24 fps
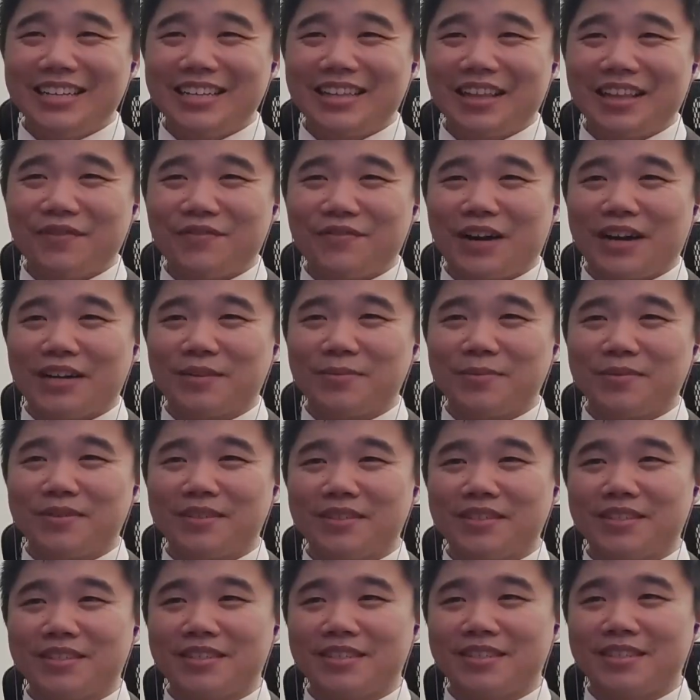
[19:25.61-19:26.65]
They fried him.
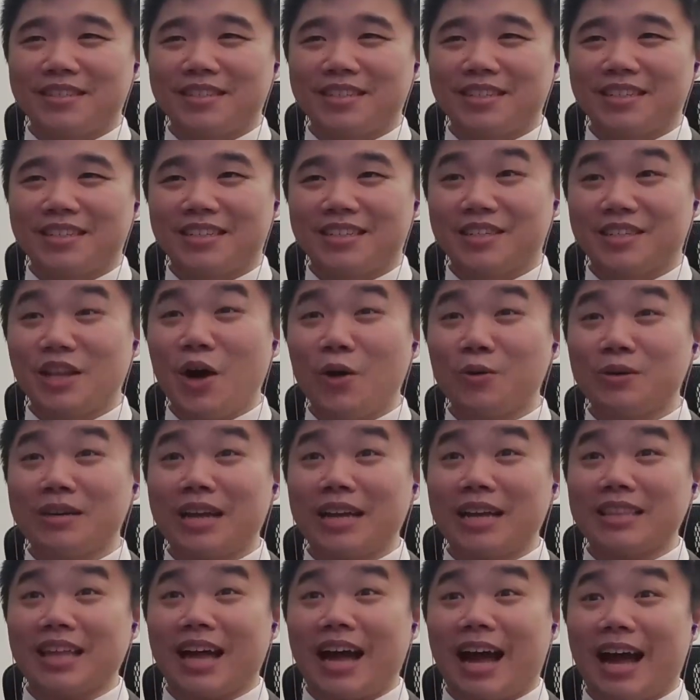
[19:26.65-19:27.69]
No,
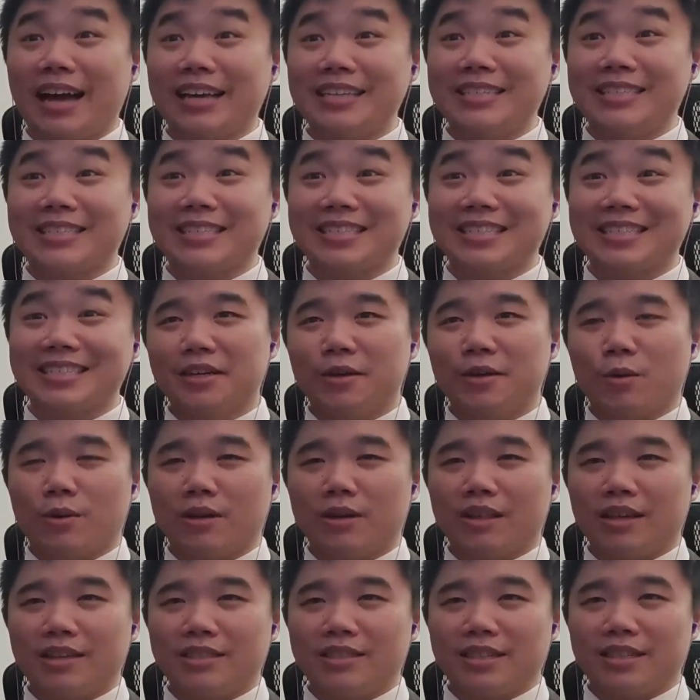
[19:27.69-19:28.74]
not the heist. What
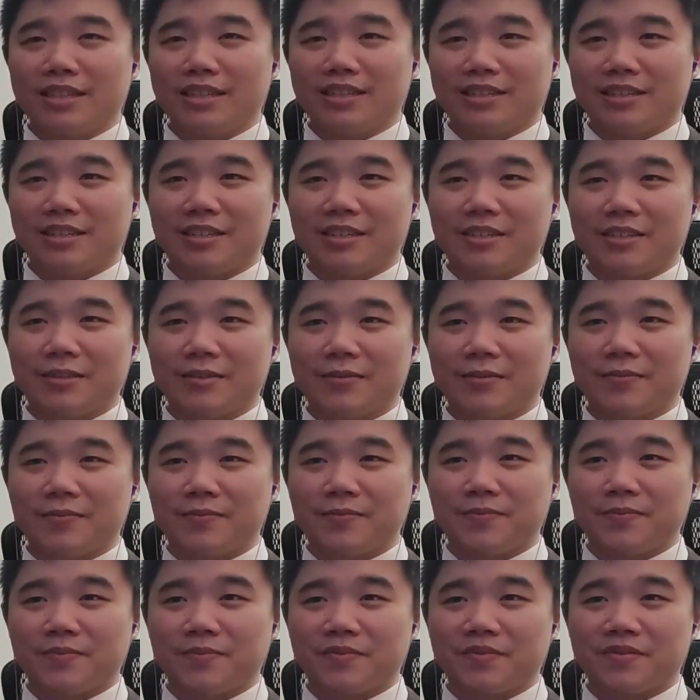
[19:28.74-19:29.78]
did they steal?
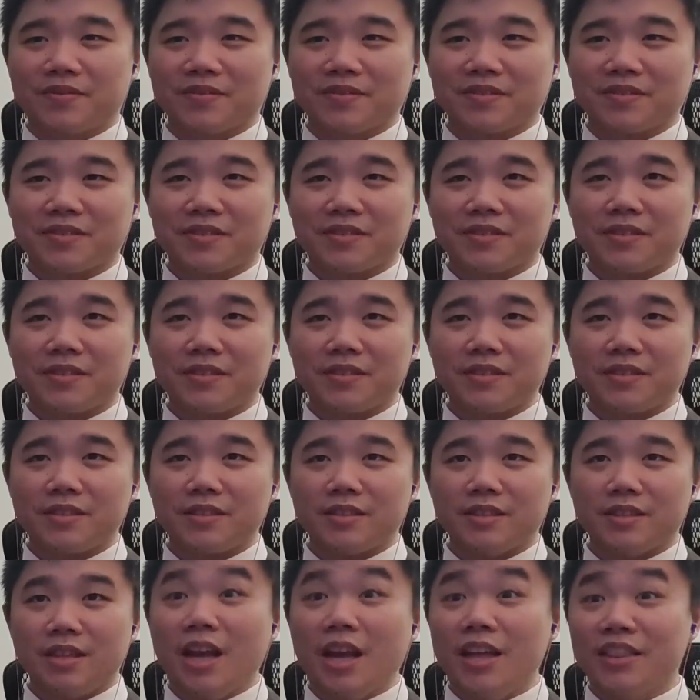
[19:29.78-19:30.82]

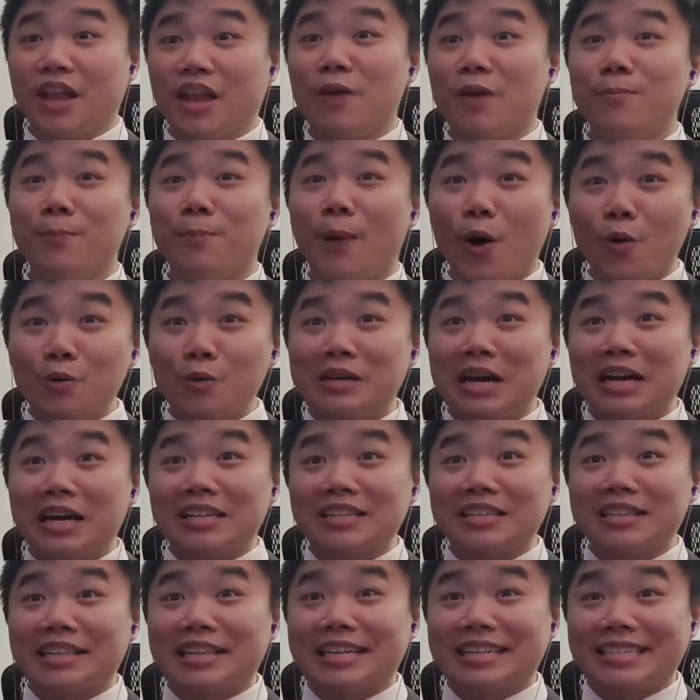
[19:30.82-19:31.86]
The Mona
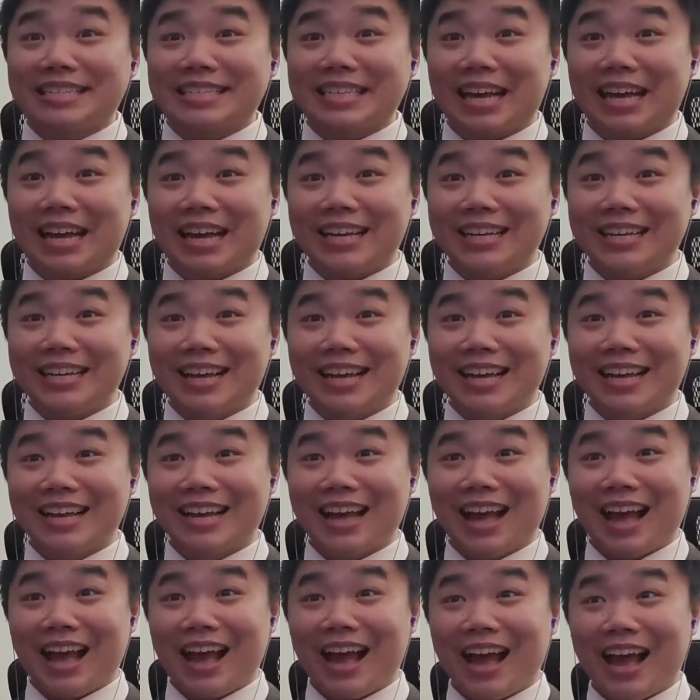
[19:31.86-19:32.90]
Lisa? Not
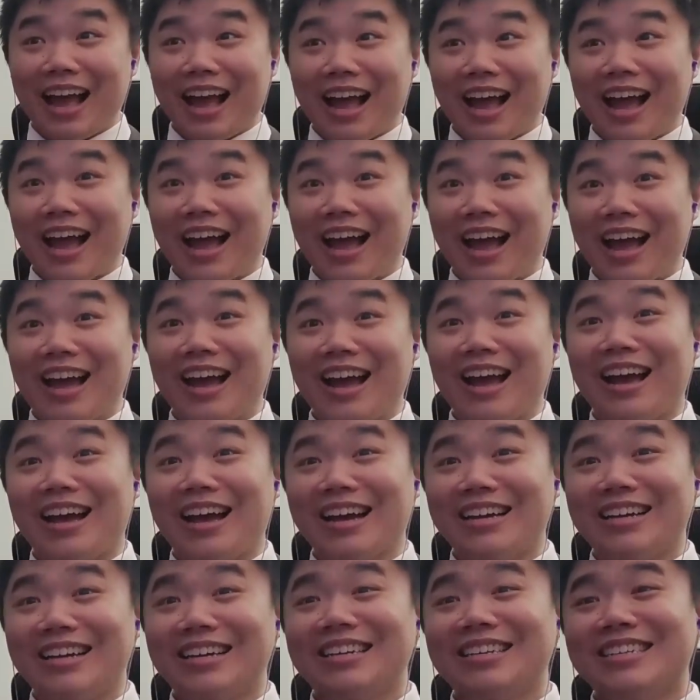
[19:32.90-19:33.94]
bad at all.
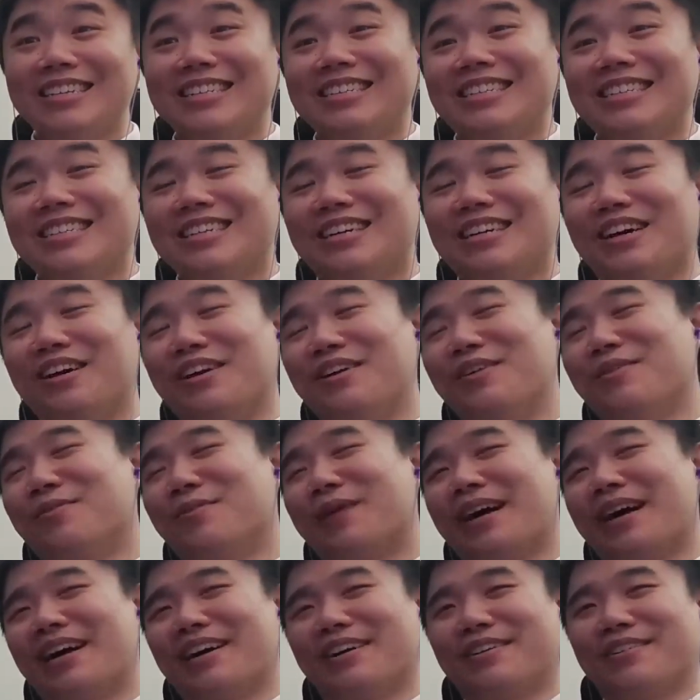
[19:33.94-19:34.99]
We make a good... Oh
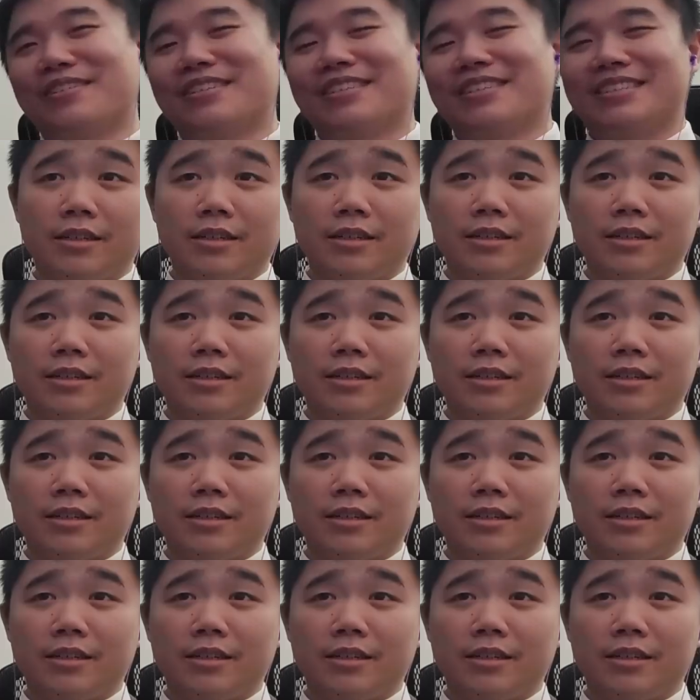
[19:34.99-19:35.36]
wow.